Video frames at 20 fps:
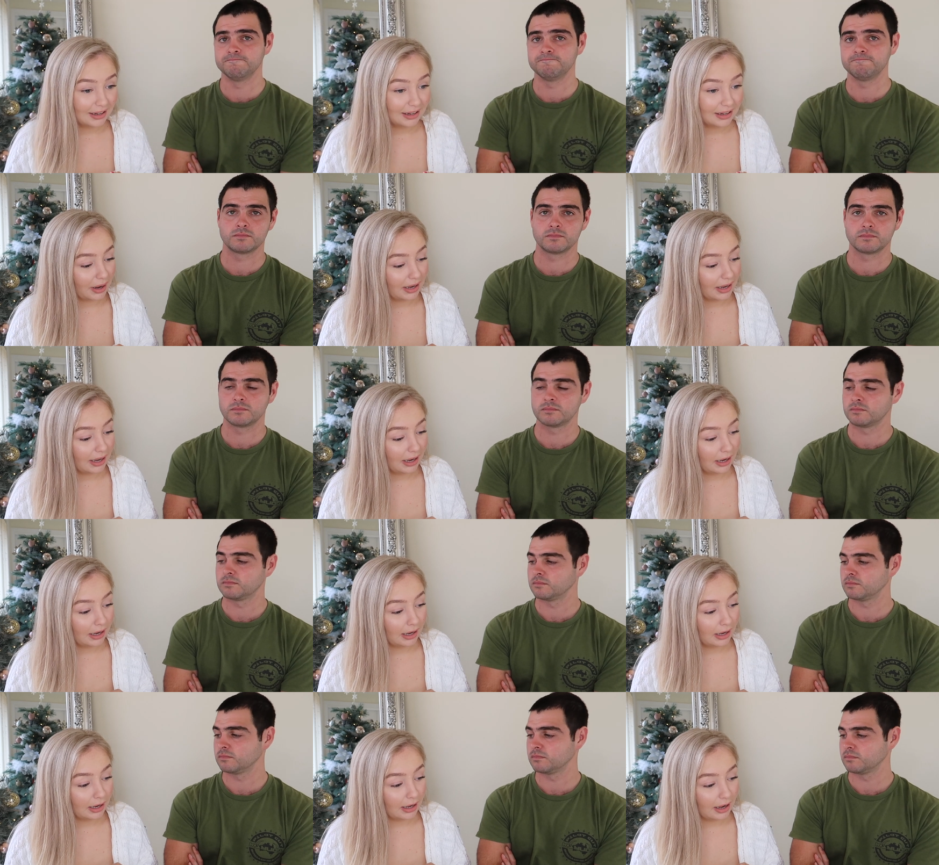Speaker 1: Went
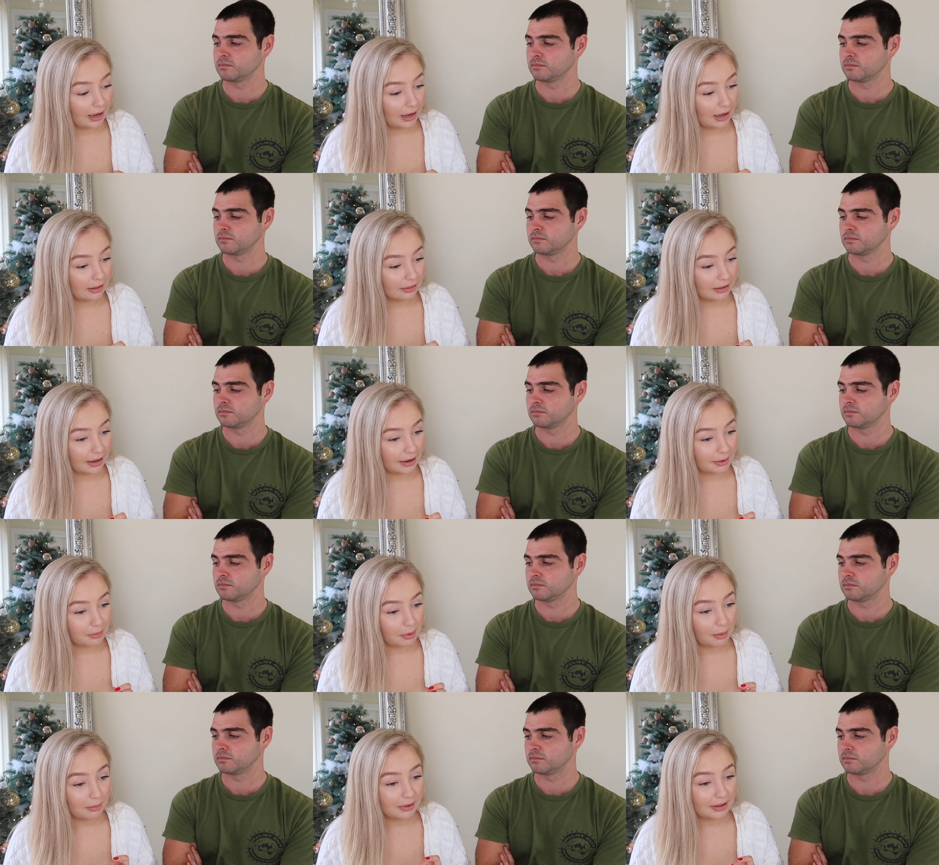in at like
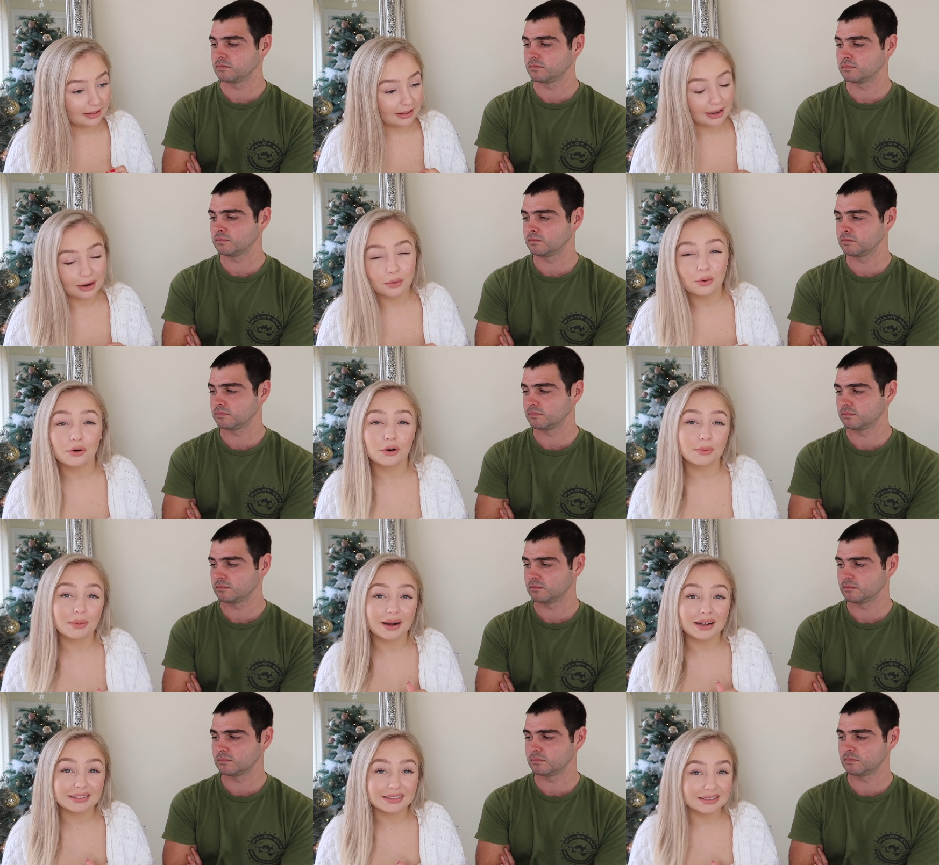probably like
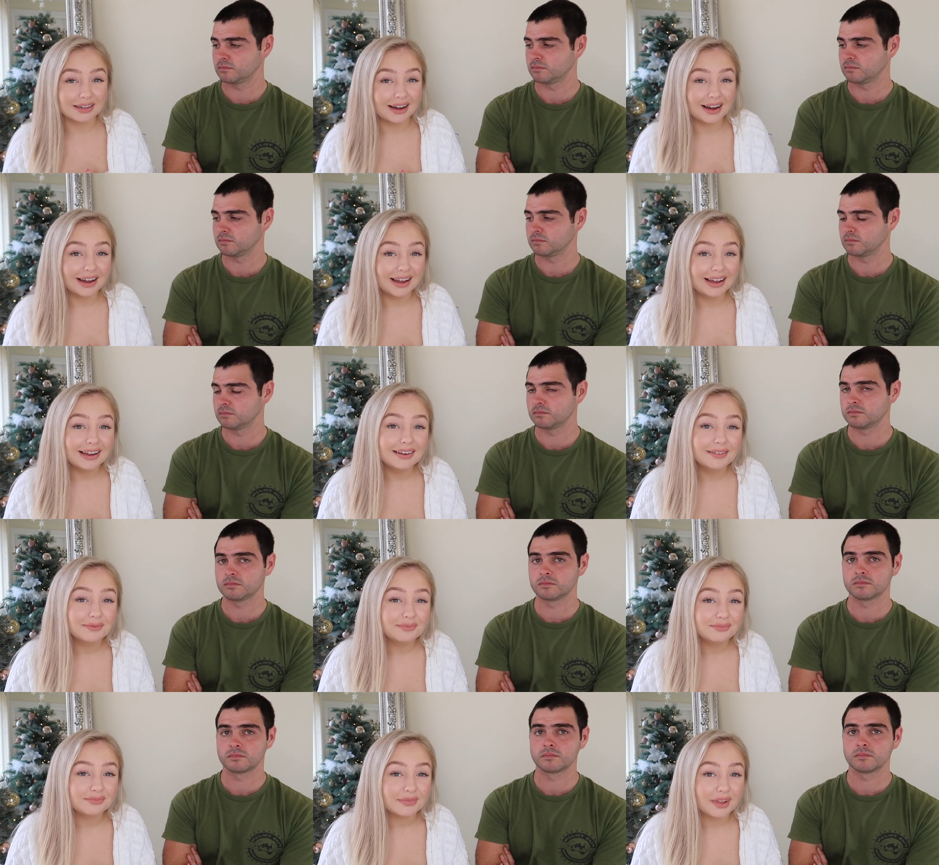9:15,
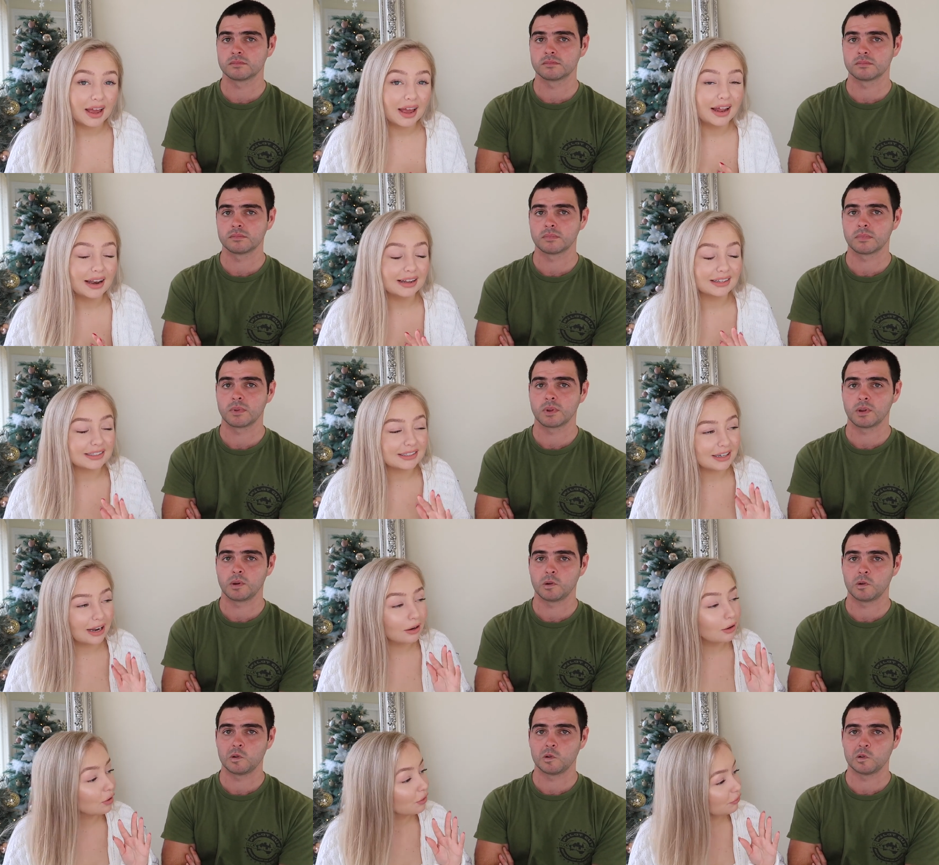and it
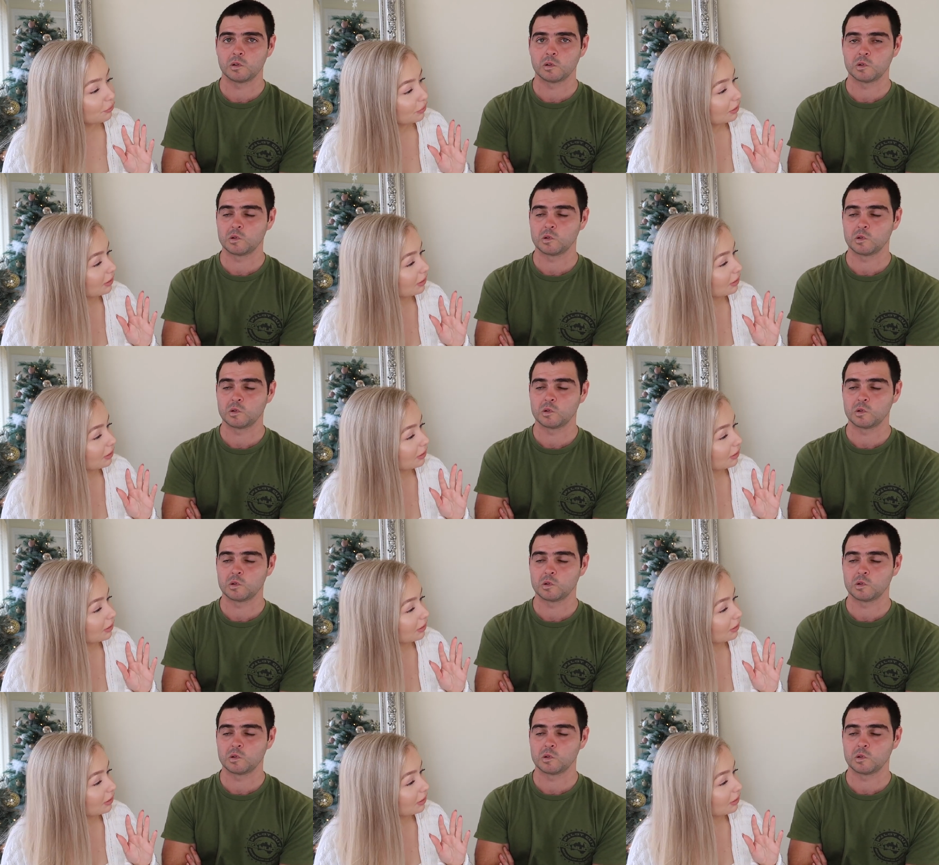started off